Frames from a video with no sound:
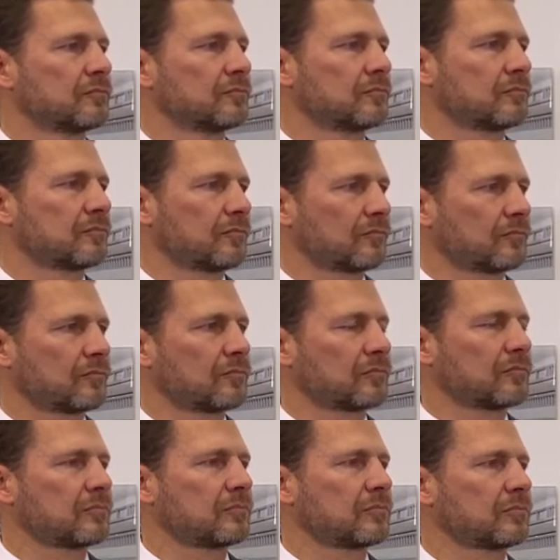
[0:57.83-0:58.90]

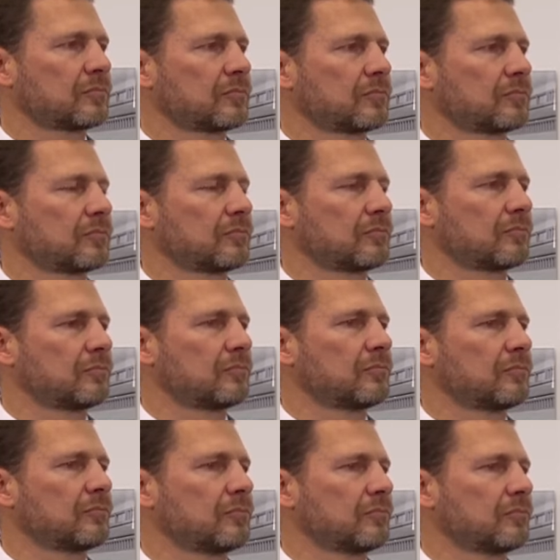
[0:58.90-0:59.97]

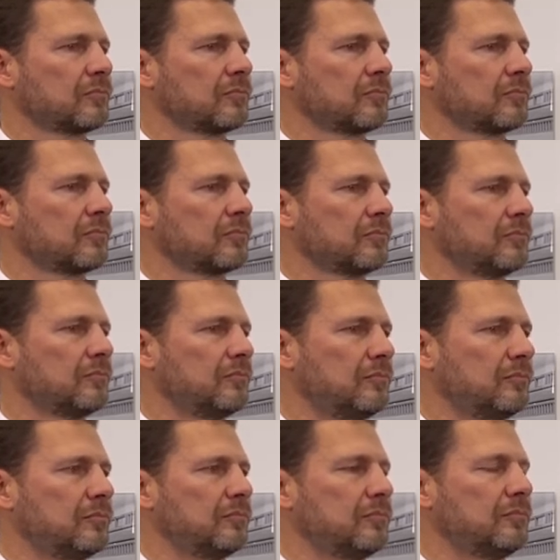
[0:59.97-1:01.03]

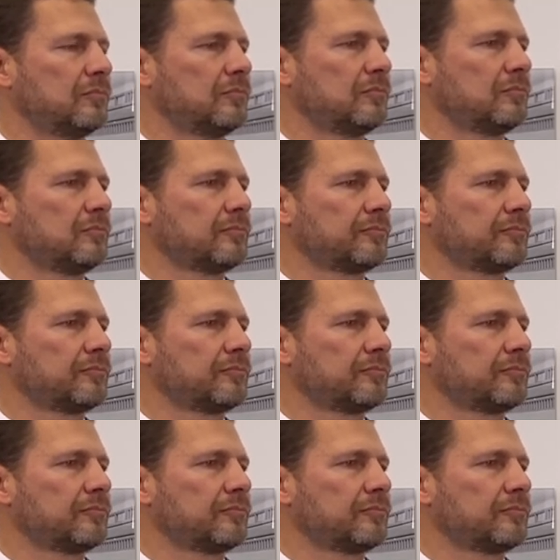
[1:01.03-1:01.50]
(silent)